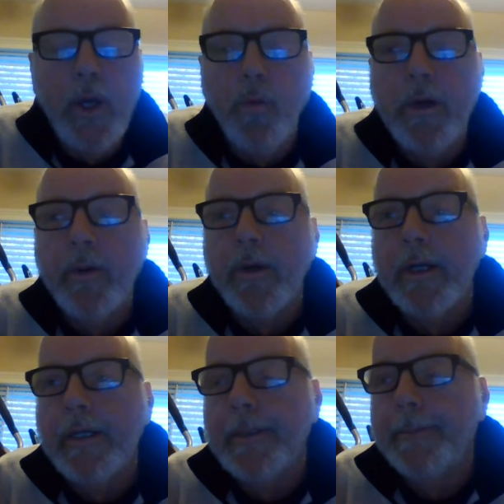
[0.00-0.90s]
We were
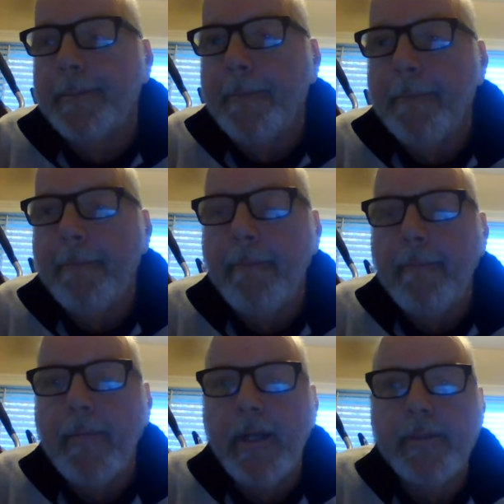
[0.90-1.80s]
in,
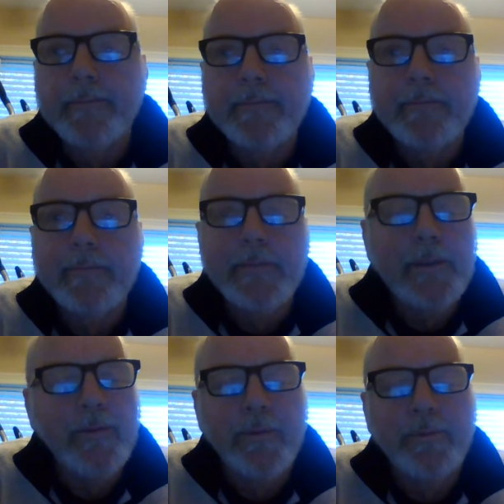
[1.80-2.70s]
it
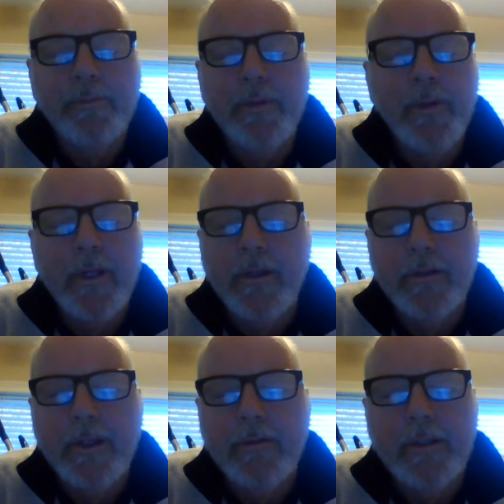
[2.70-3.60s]
was
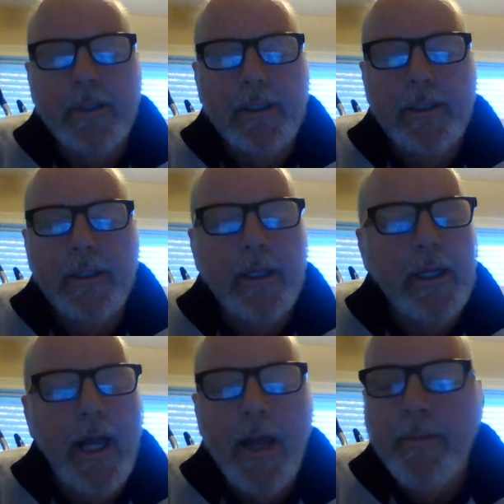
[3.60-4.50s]
2017,
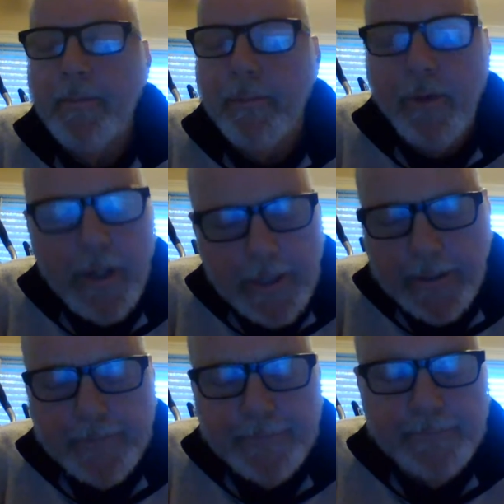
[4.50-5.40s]
and I'm in
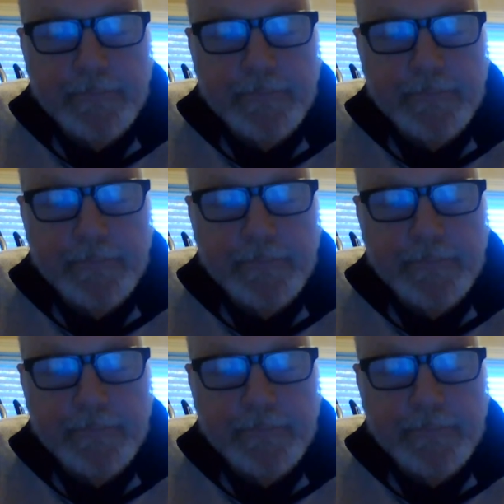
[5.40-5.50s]
prayer.